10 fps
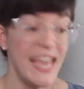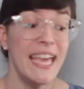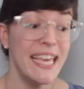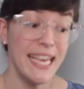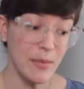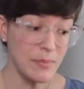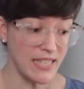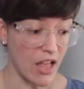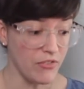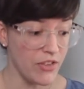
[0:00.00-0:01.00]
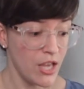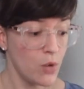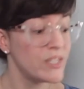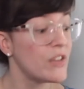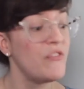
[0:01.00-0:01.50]
He himself
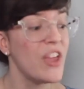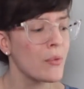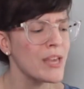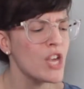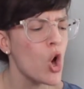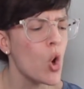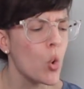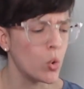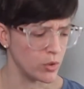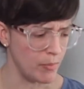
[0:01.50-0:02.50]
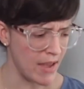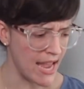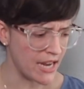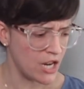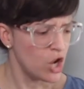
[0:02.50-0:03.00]
was a very old
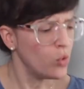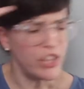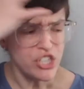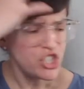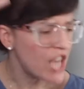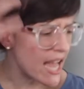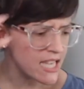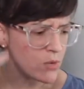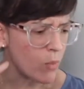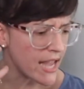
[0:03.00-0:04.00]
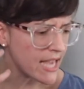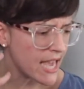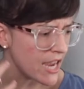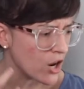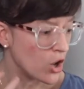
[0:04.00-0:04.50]
man, with shaggy white
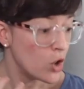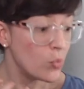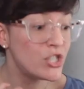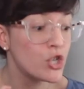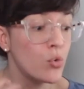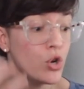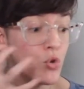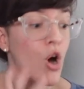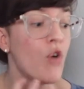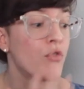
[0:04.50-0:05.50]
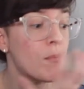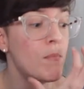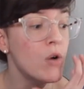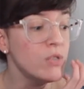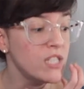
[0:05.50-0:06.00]
hair, which grew over
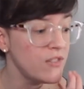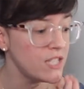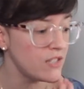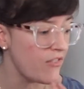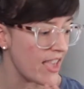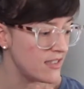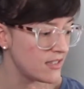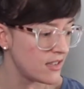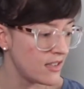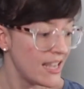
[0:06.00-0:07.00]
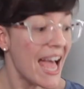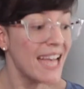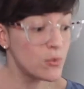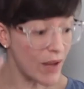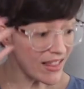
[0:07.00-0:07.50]
most of his face,
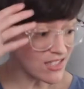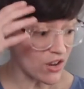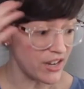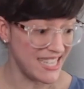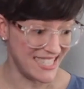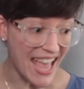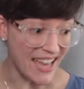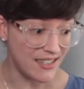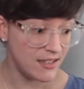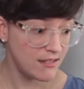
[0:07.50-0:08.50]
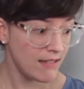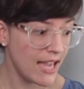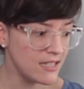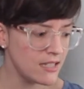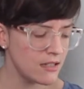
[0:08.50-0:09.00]
as well as on his head,
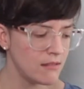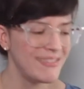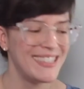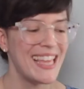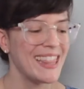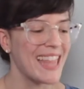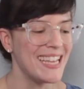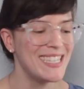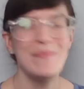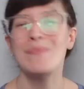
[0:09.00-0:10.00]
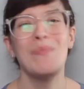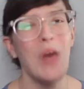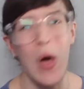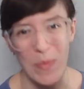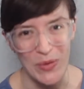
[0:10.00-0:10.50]
and they liked him
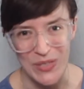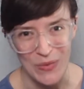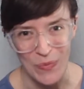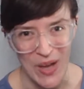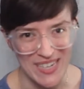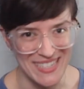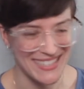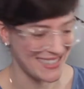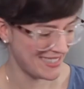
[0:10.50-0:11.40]
almost at once.